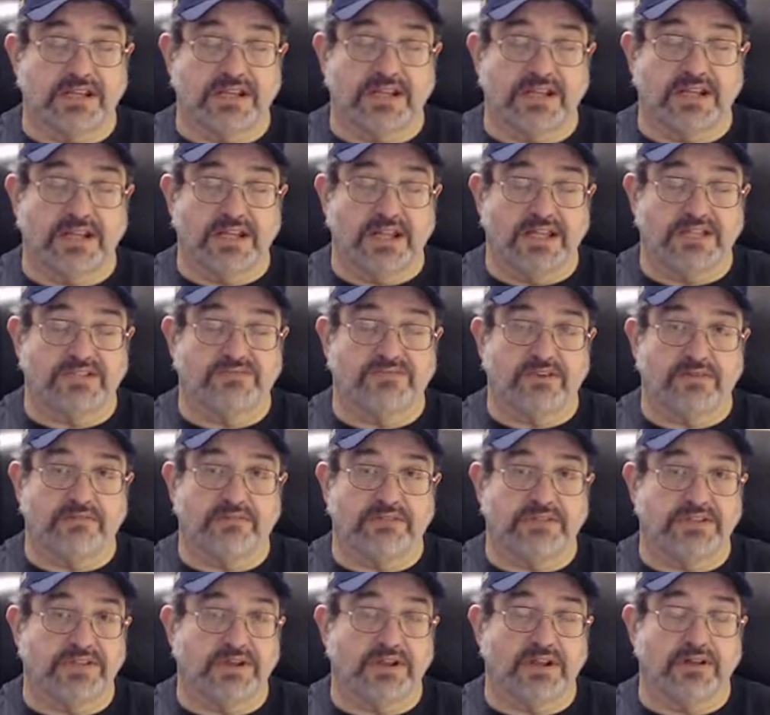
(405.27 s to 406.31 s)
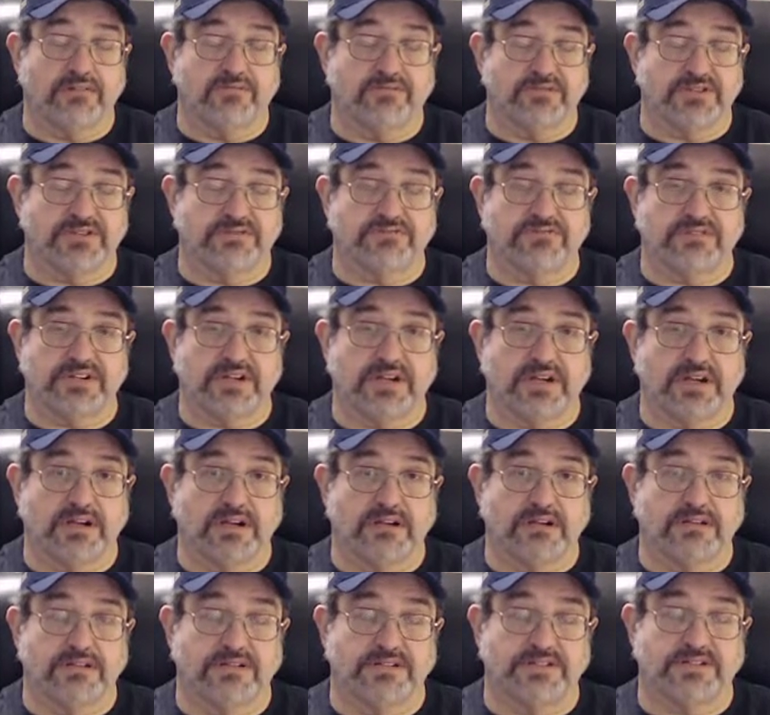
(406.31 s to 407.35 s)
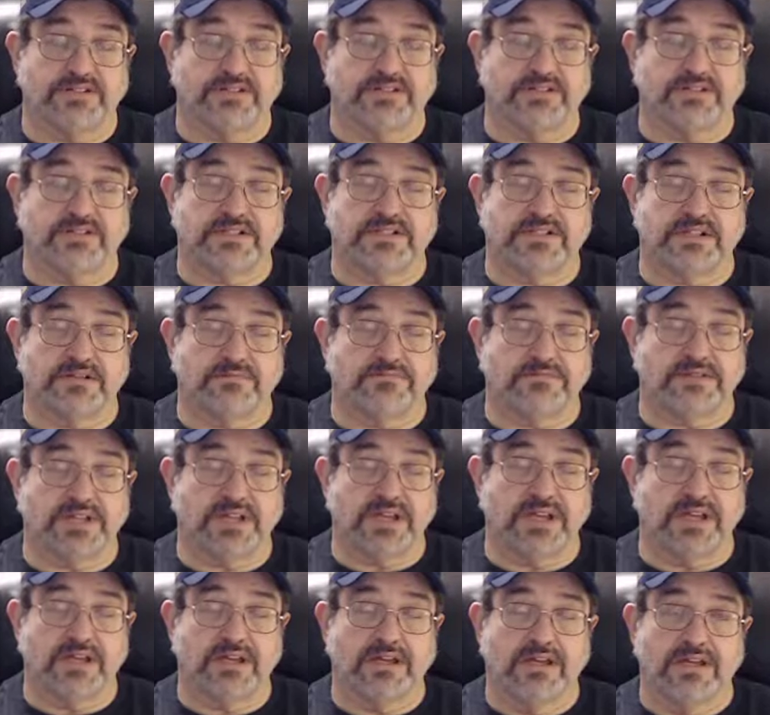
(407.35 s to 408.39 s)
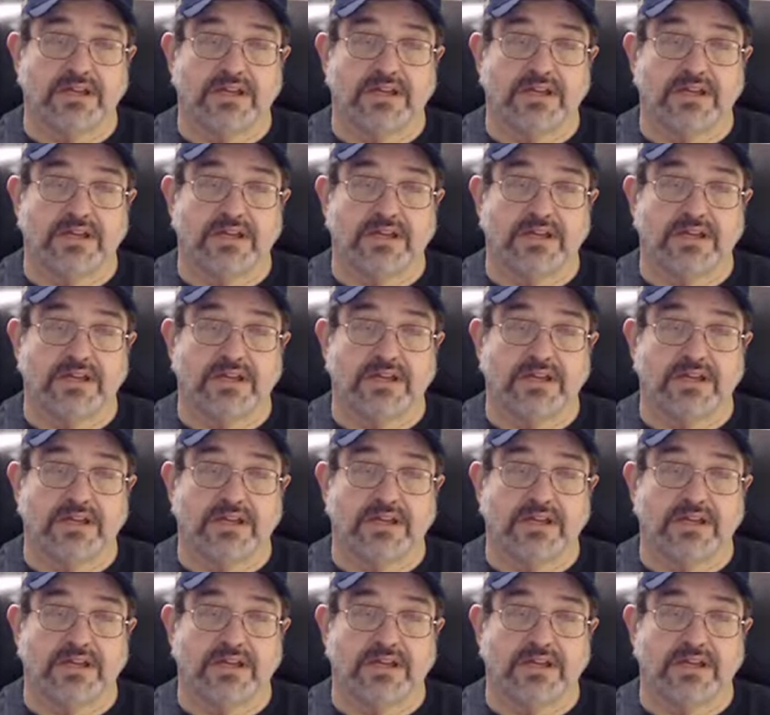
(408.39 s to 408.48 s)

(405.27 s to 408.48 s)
and that's why we thought it was really an ulcer or something.